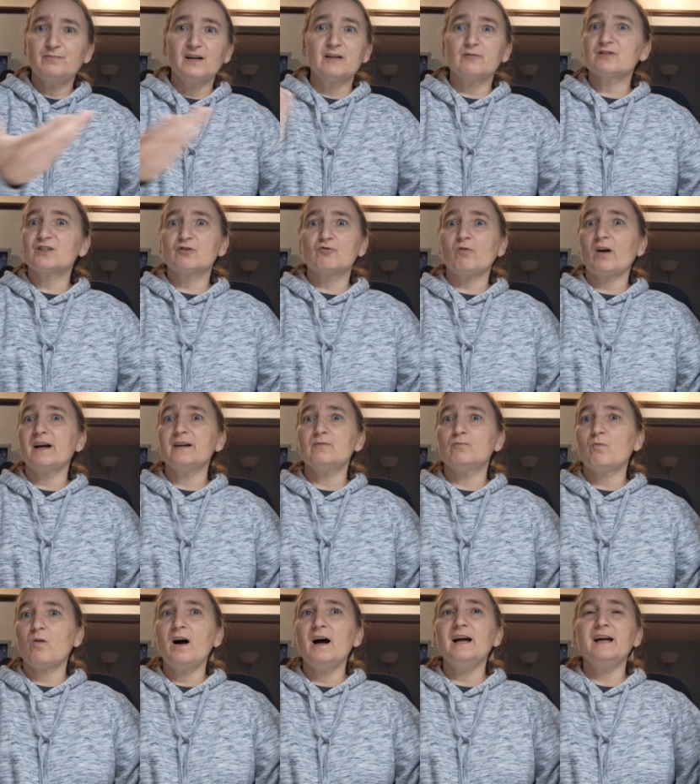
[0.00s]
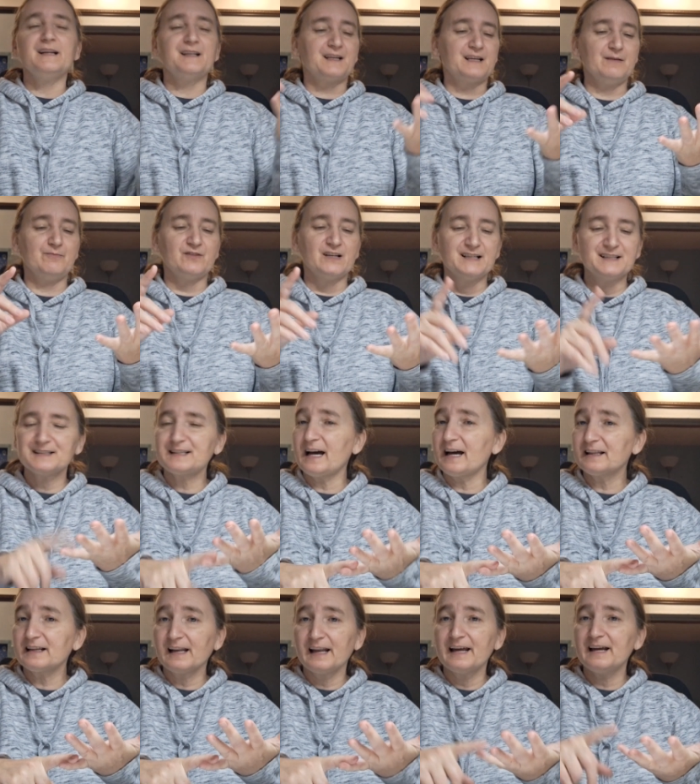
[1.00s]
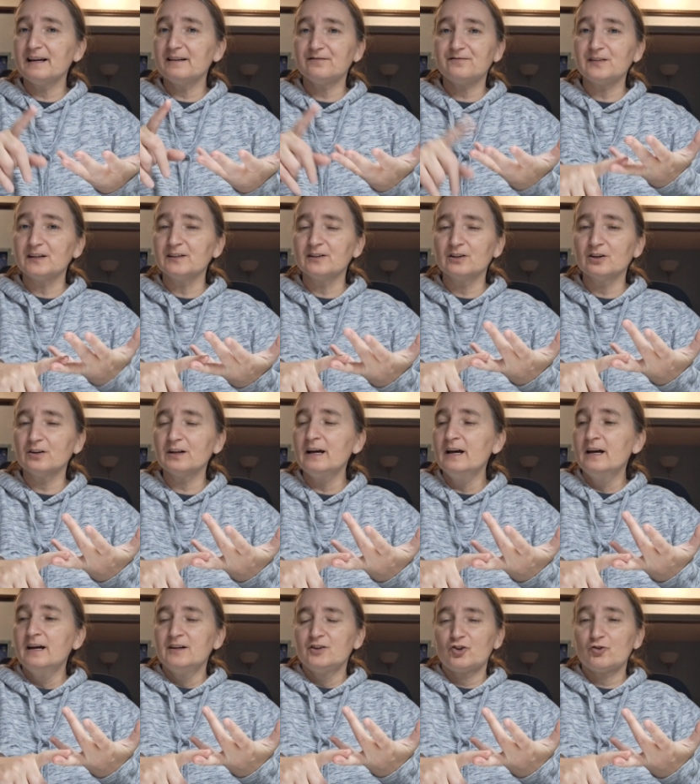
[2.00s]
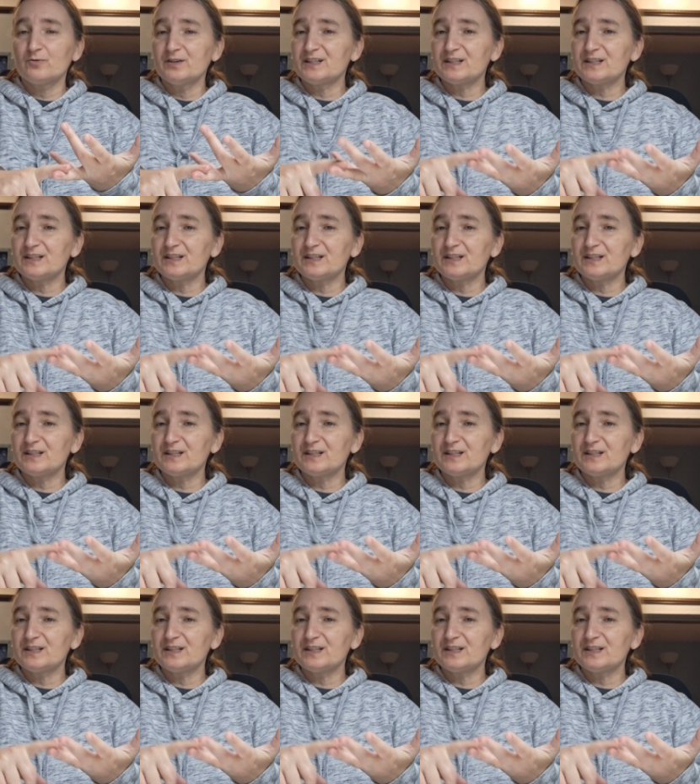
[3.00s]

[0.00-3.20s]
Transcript: But it was a great way to keep things out of the landfill, to